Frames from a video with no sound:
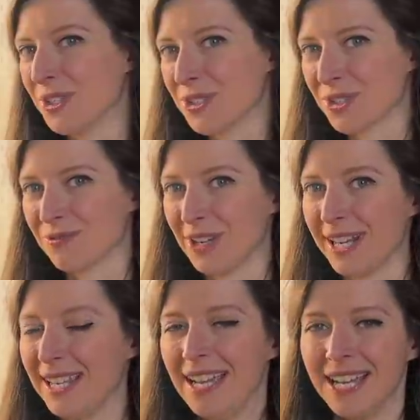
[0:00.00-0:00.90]
can just
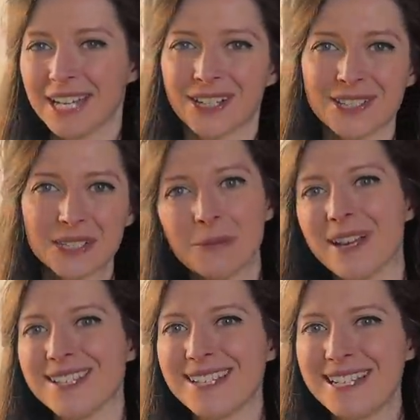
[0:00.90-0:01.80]
really
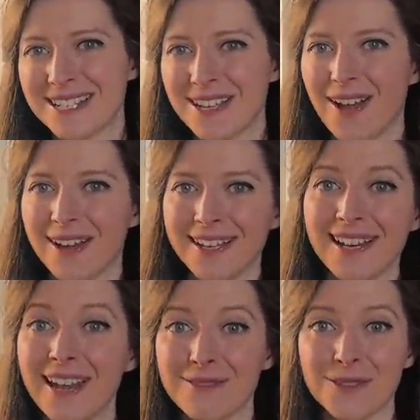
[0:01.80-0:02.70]
customize it to the height
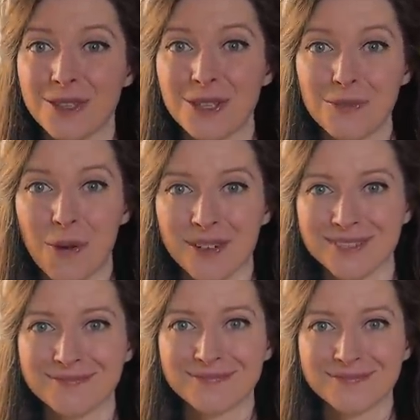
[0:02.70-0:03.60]
and level that you
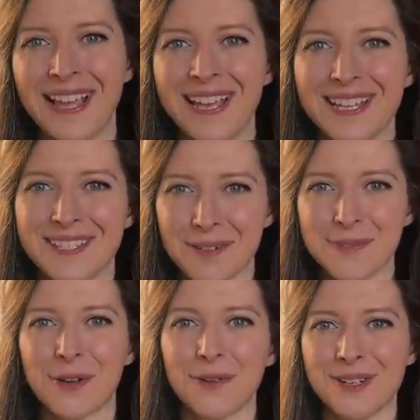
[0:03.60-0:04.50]
want.
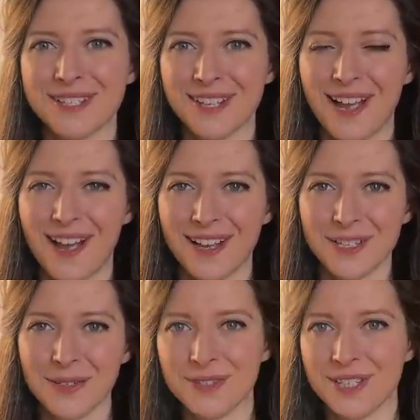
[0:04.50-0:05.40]
Some growers are
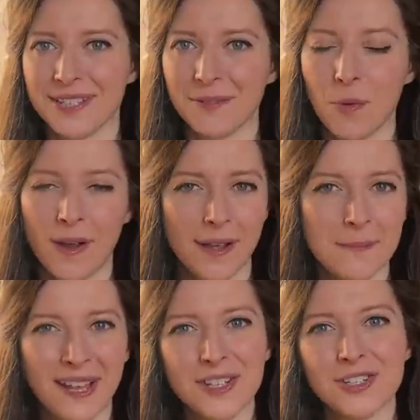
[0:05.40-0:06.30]
using wire
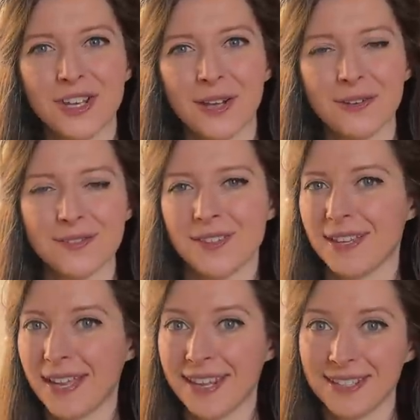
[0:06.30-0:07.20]
mesh shelves that
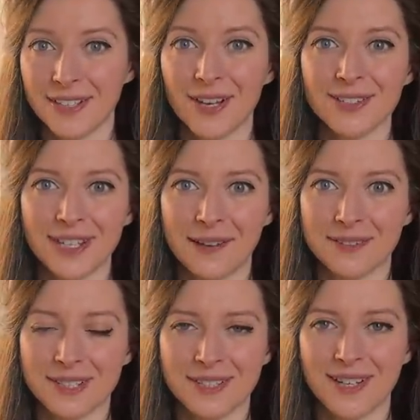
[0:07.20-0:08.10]
they're getting cut down
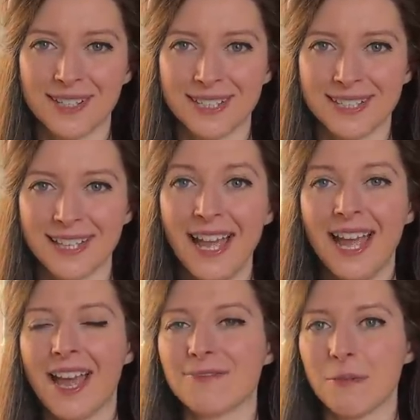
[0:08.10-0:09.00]
to size
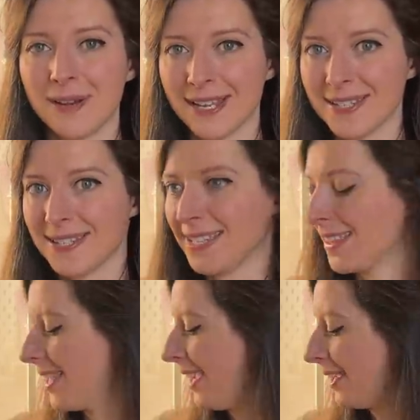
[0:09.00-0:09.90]
and
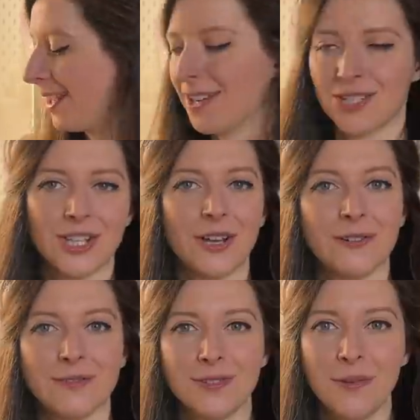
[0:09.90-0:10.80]
replacing their glass
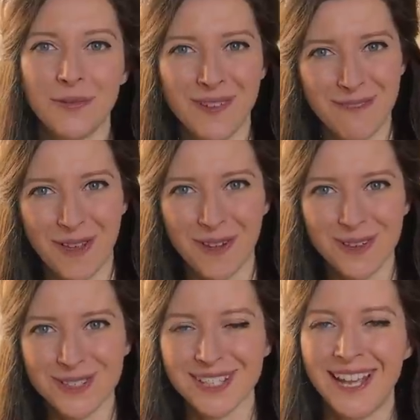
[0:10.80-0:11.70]
shelves with
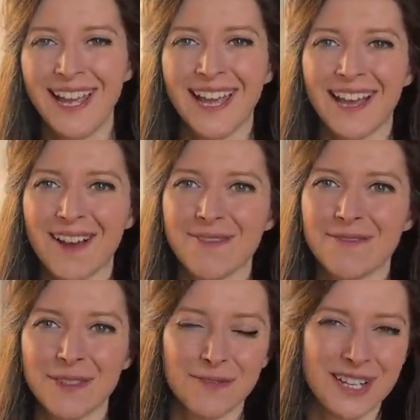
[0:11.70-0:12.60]
those,
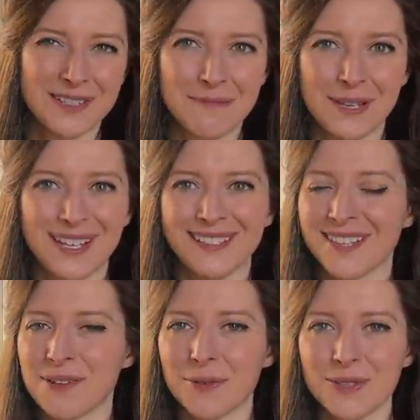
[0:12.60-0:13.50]
for the reason being that
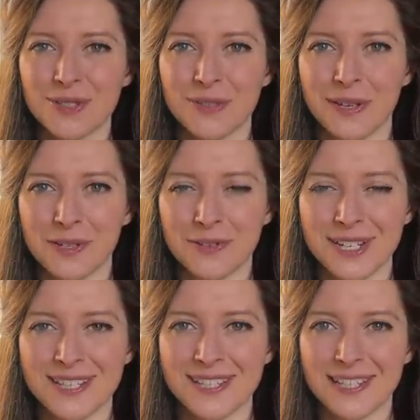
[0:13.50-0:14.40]
they want to
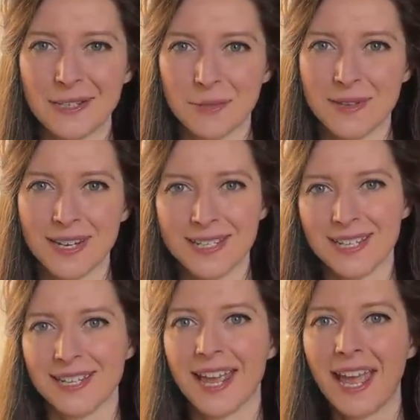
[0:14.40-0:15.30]
increase the humidity
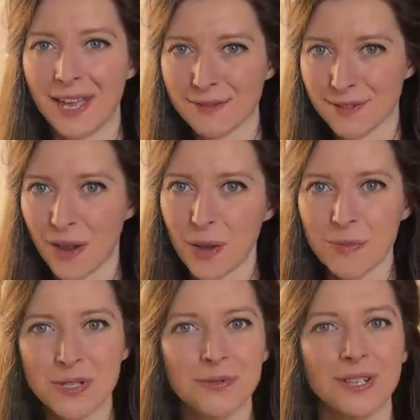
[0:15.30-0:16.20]
and airflow
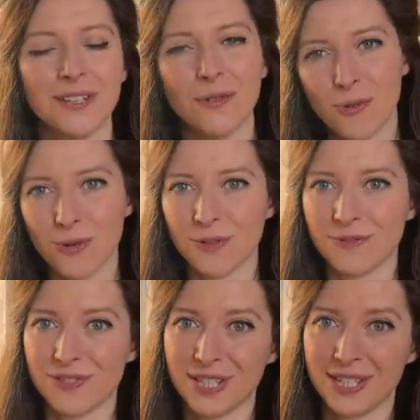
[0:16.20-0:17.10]
between all
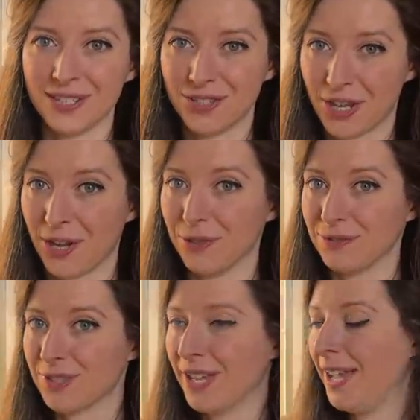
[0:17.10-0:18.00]
of the
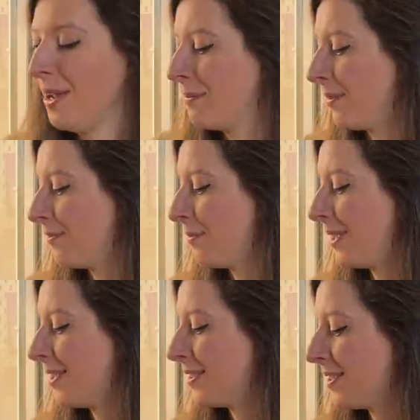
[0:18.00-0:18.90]
shelves. But for
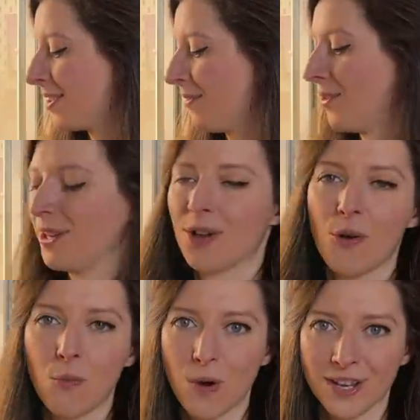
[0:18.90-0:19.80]
me, since I've only
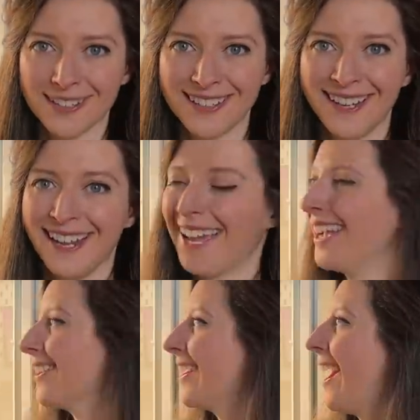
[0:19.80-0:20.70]
got one
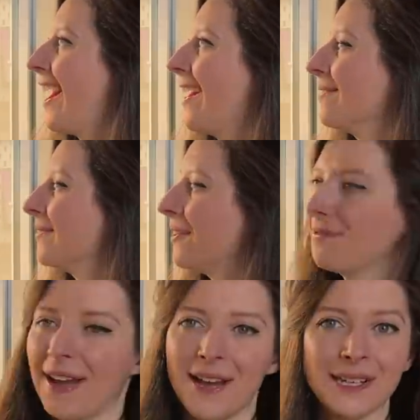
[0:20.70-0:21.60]
and I have a
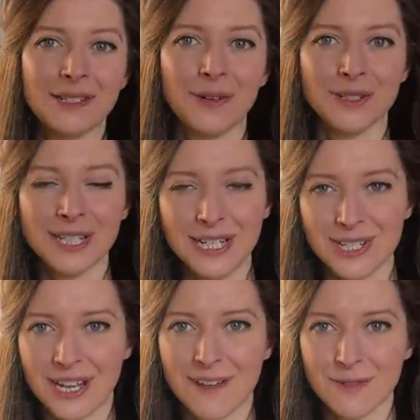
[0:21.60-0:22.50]
fan on
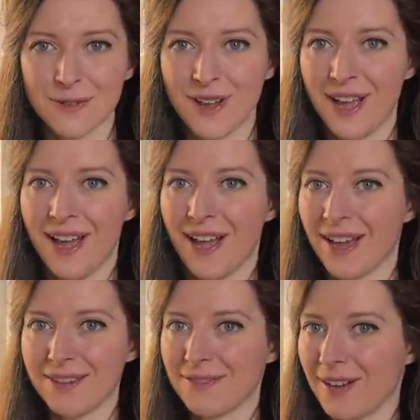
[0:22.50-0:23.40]
each level,
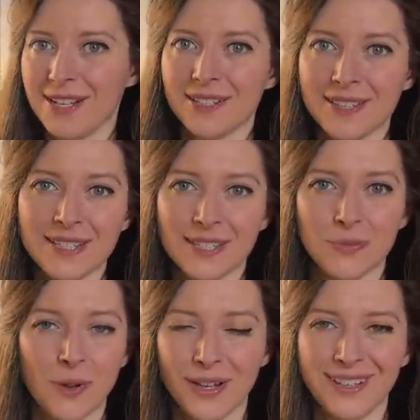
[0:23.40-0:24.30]
I find that this is
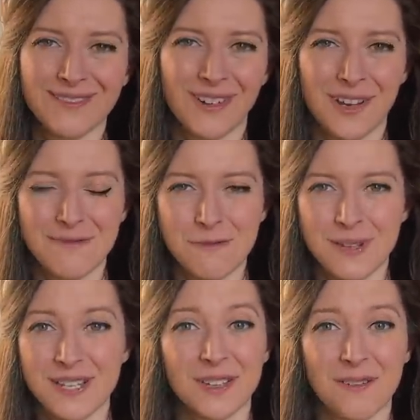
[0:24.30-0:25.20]
working fine for
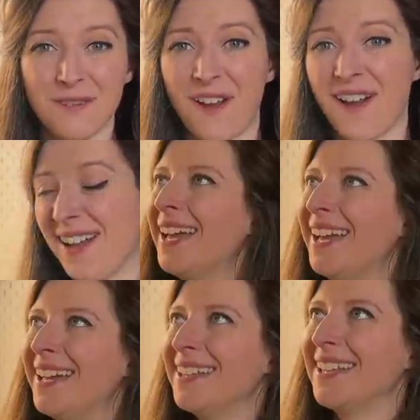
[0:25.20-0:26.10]
me so far.
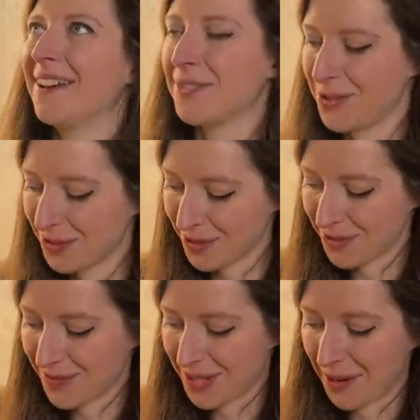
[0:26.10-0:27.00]
Now, the doors
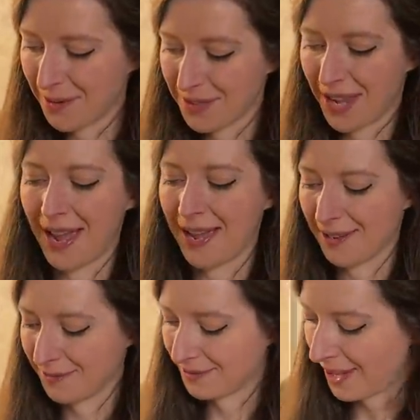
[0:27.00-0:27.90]
themselves
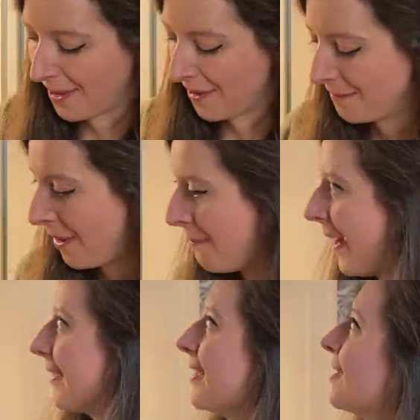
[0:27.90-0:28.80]
have a
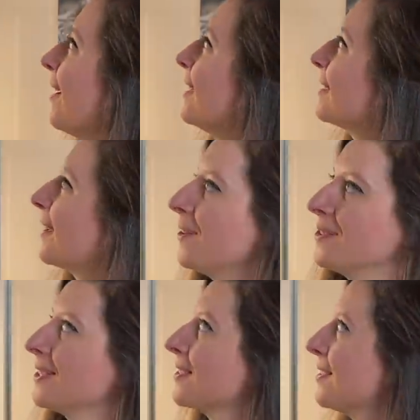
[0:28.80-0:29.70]
magnetized
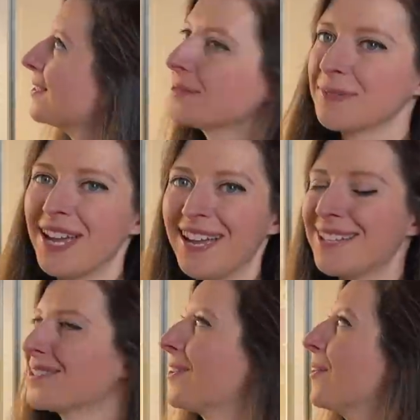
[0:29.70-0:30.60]
closing system,
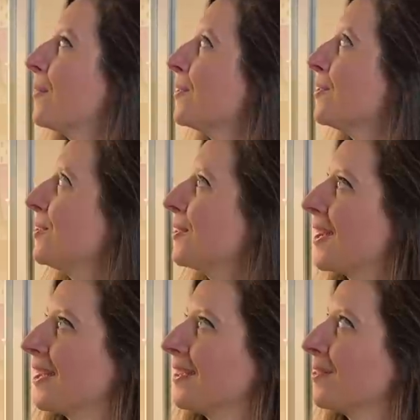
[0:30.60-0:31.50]
so once you
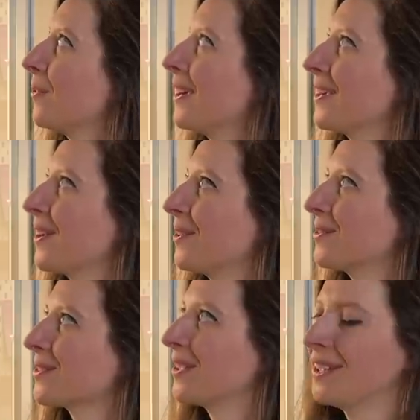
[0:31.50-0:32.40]
get it quite
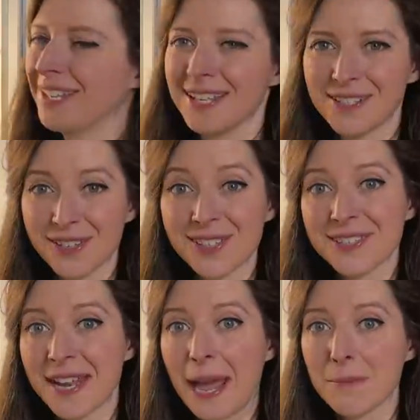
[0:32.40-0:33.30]
close, it does
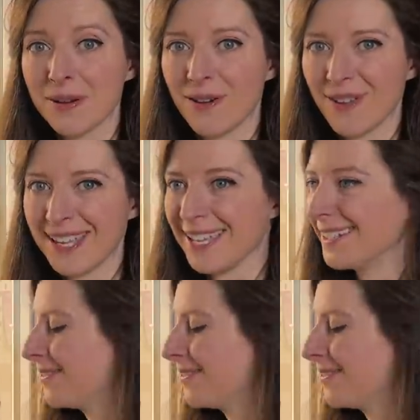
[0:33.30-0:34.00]
snap in,